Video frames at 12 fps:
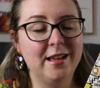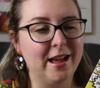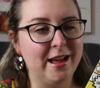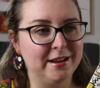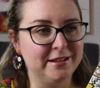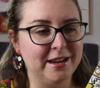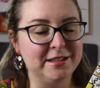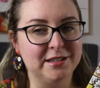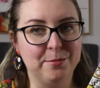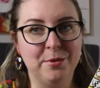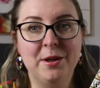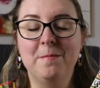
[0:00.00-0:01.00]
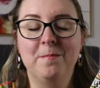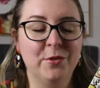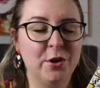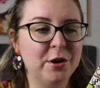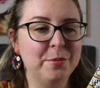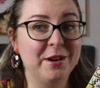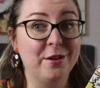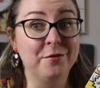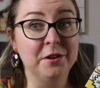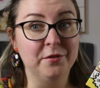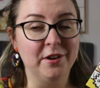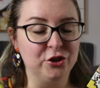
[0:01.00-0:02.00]
and ends up on a bit of
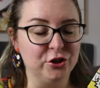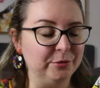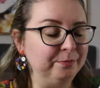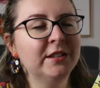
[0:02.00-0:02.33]
an adventure.